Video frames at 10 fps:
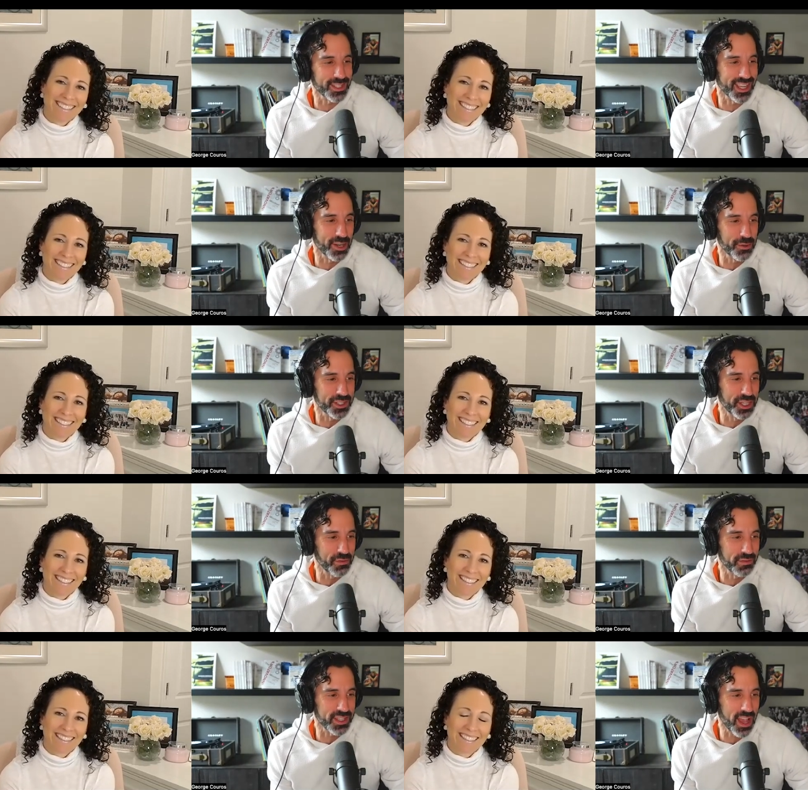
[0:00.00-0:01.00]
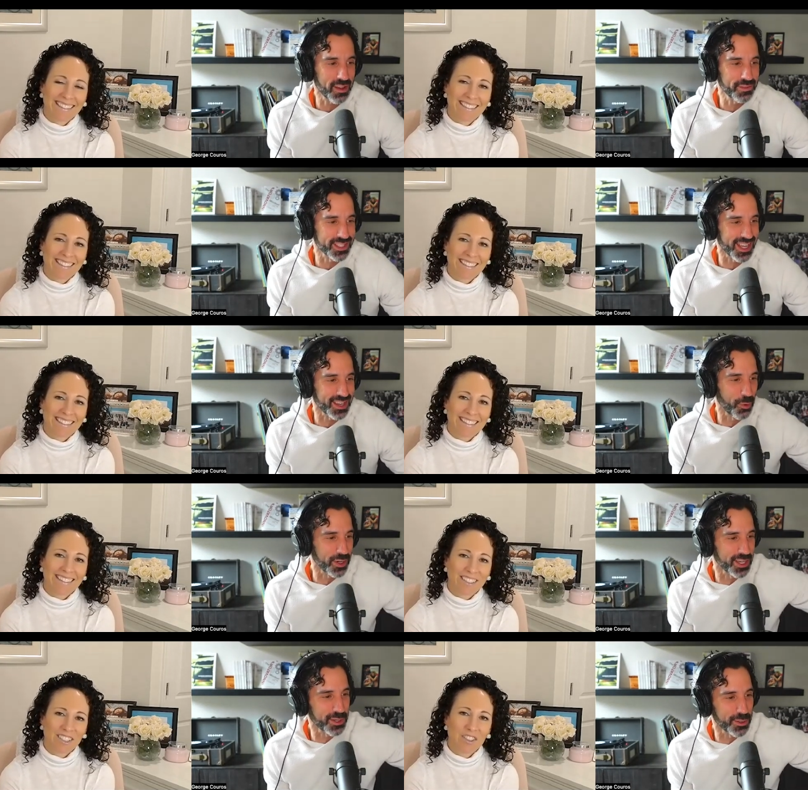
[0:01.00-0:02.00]
Speaker 1: I know as chief of staff is like works
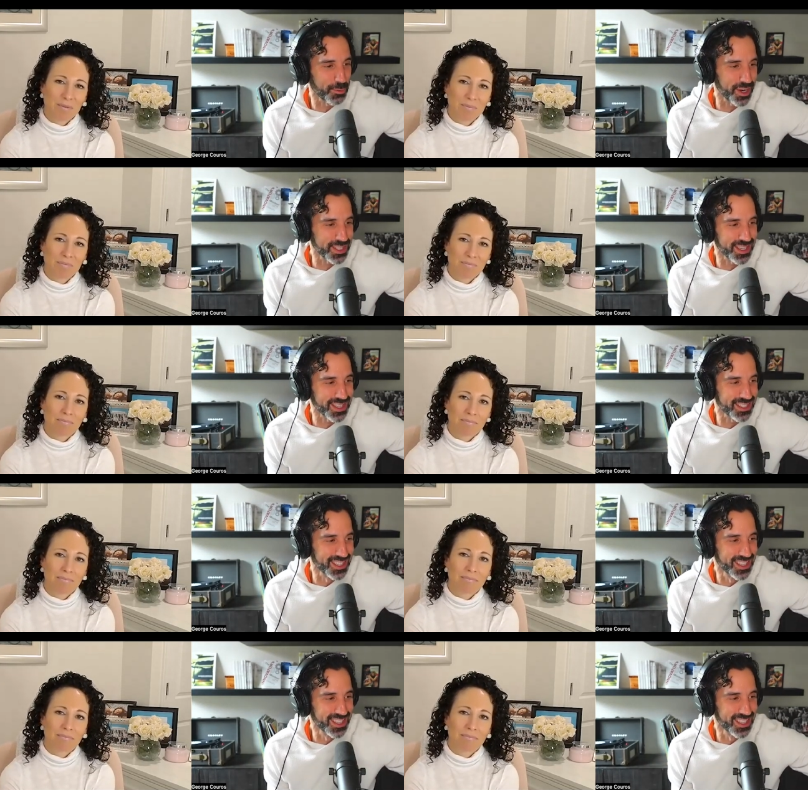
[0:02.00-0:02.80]
under the president